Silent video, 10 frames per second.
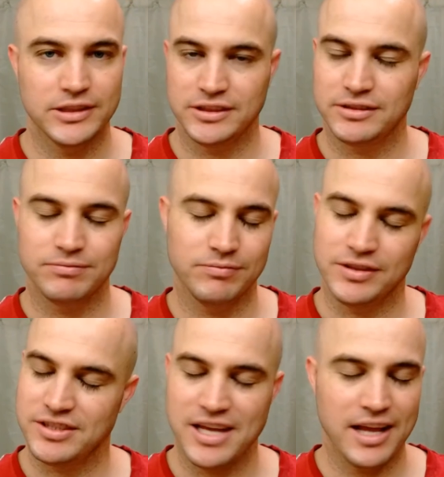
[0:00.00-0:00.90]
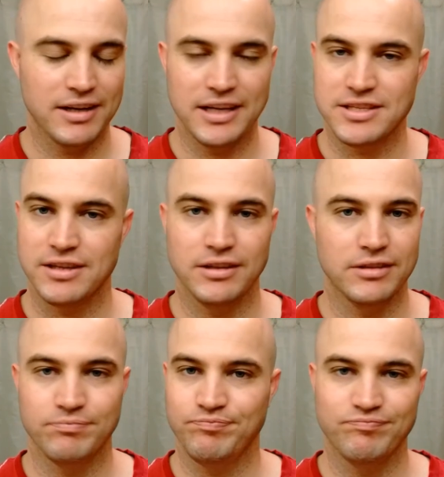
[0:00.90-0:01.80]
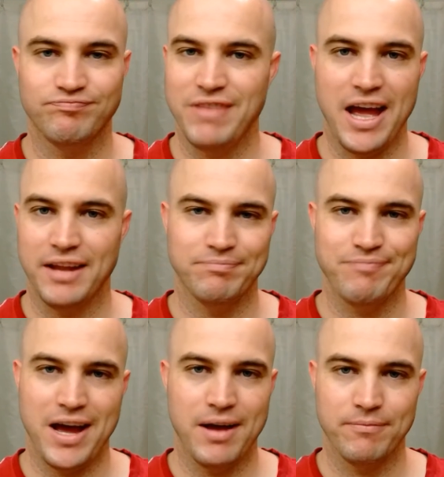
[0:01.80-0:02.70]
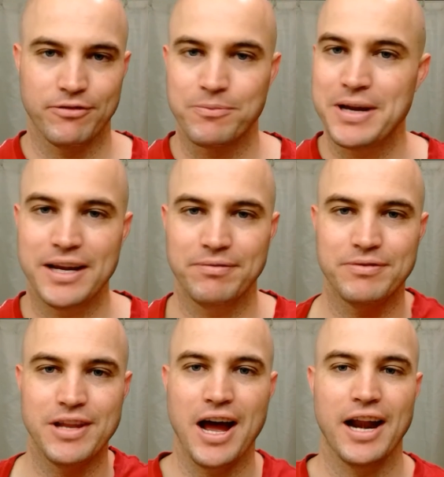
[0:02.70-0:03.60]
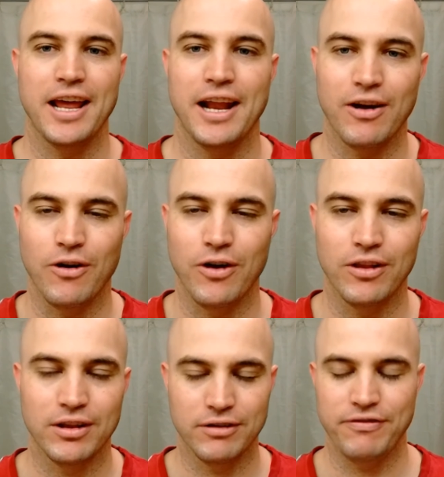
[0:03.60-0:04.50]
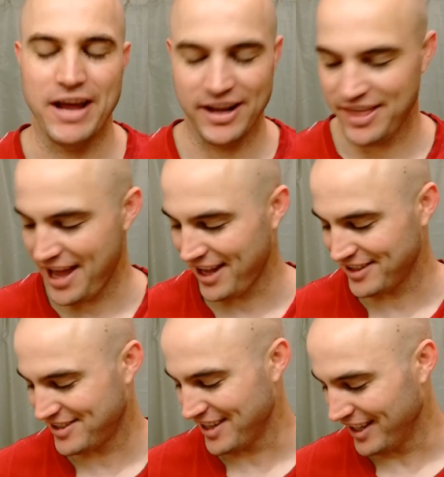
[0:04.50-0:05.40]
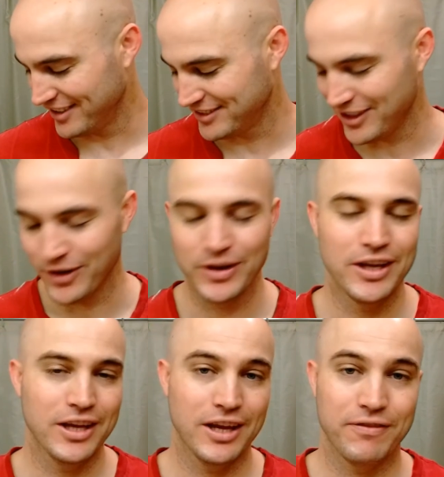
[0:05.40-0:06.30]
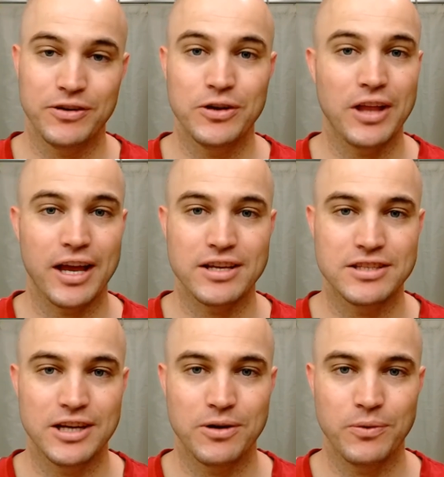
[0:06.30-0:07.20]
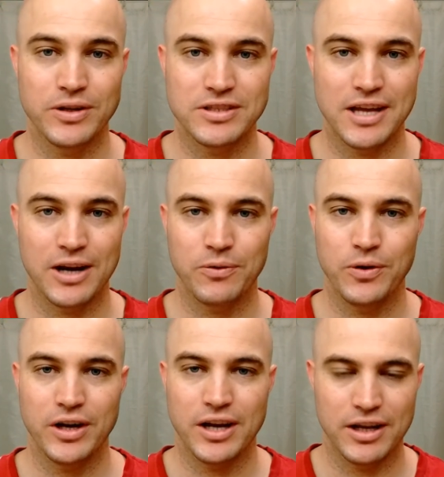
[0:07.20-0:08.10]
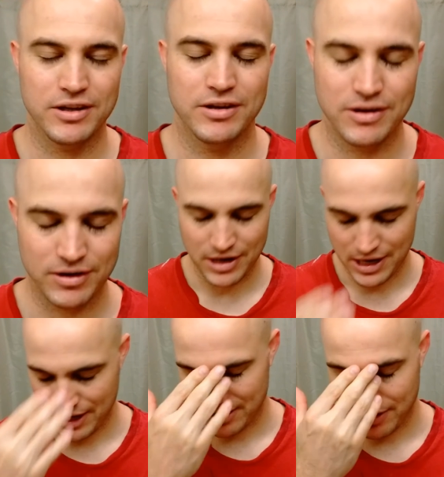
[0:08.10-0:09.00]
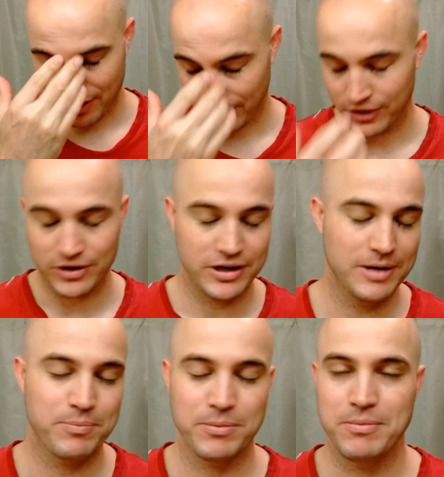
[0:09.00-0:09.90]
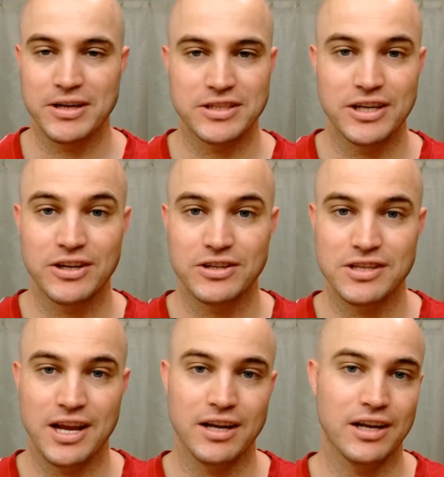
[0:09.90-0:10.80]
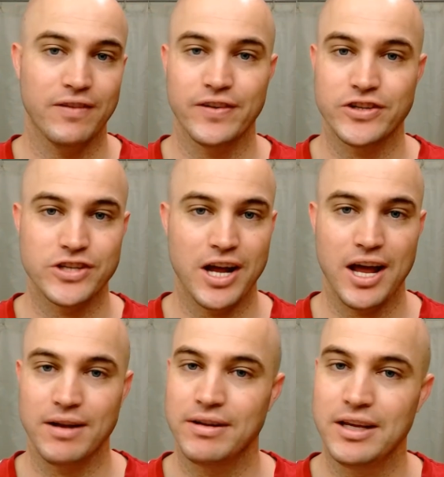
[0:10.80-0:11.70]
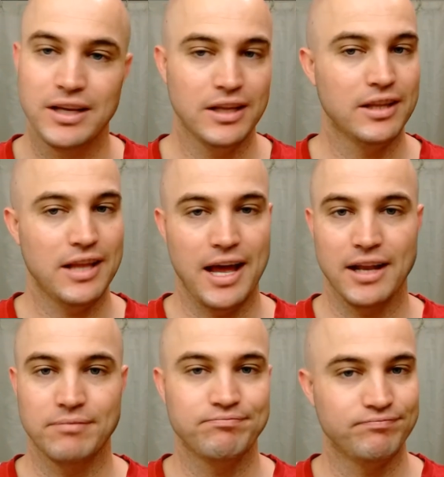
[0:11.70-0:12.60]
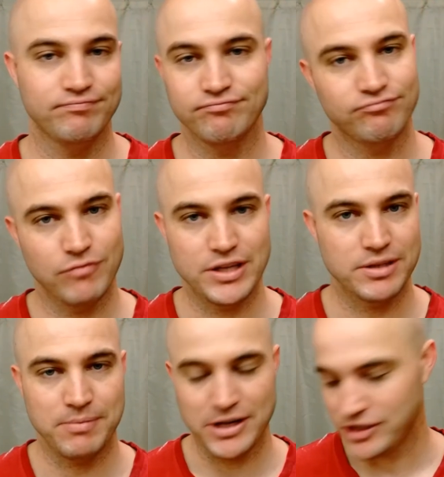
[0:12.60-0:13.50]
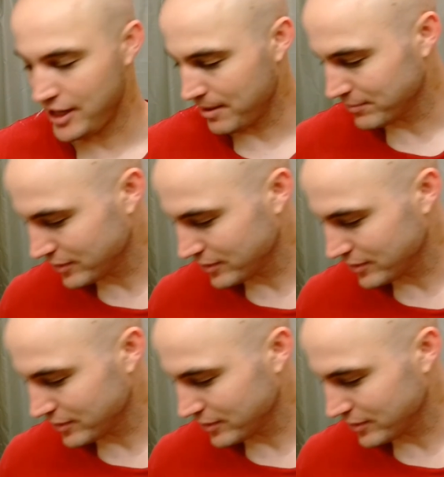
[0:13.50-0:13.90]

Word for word: Just the scent isn't not not for me not at all a fan of that scent. So if you do like a cedarwood, sandalwood, and a darker, deeper, muskier scent, give it a shot. That wasn't my jam.